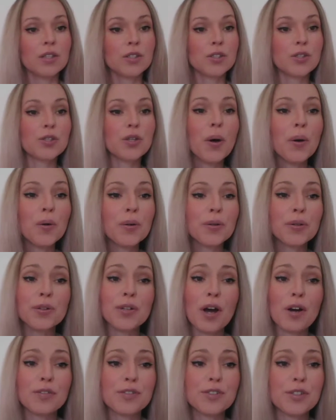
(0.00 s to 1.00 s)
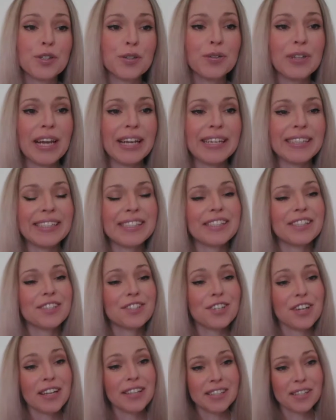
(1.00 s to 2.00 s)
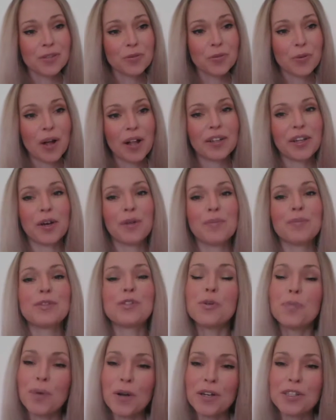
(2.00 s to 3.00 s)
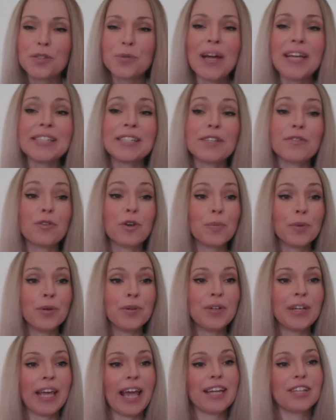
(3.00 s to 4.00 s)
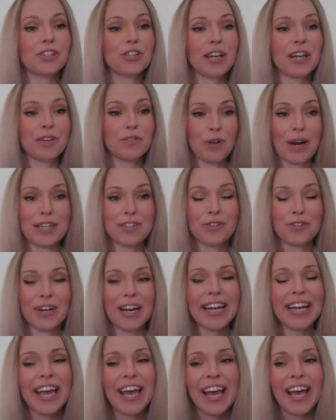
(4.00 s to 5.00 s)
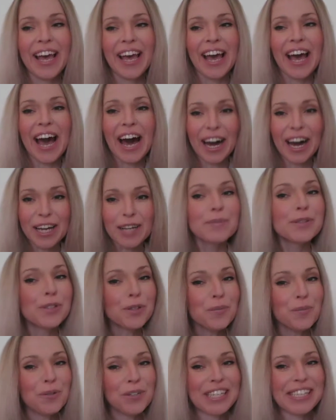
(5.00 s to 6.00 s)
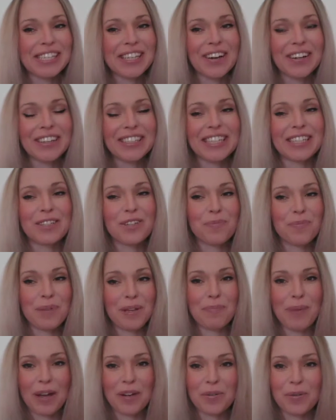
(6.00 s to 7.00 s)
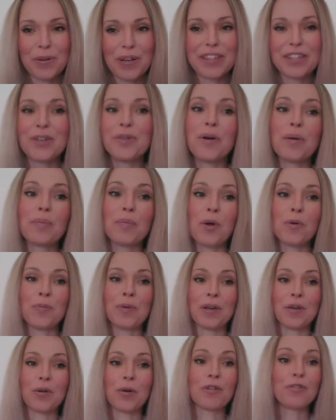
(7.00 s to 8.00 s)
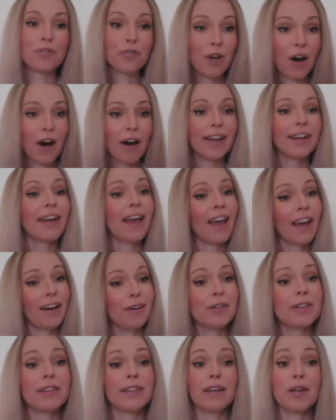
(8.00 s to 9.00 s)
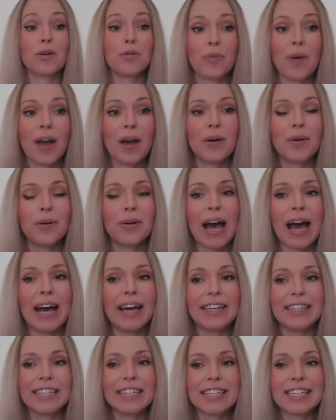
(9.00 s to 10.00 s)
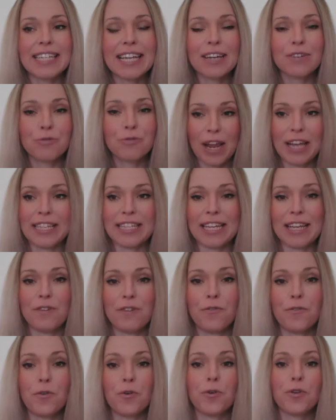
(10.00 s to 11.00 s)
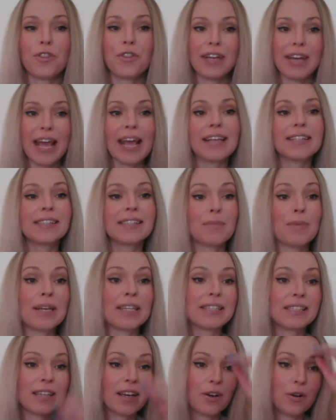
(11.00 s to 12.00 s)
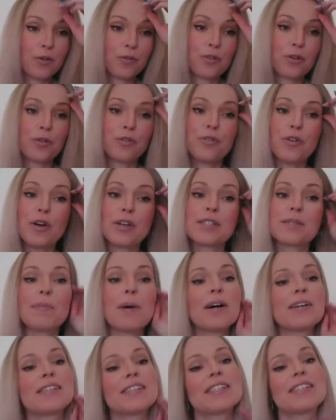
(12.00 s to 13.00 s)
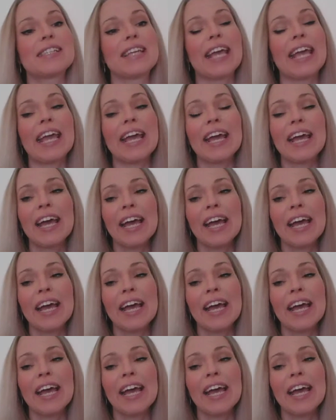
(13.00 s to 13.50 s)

So, good afternoon, ladies and gents, and welcome to Persuasive Communication and Rhetoric. I am super excited to be back with you. I'm hoping you are fine, healthy, well, and ready for the next semester of your first master's year.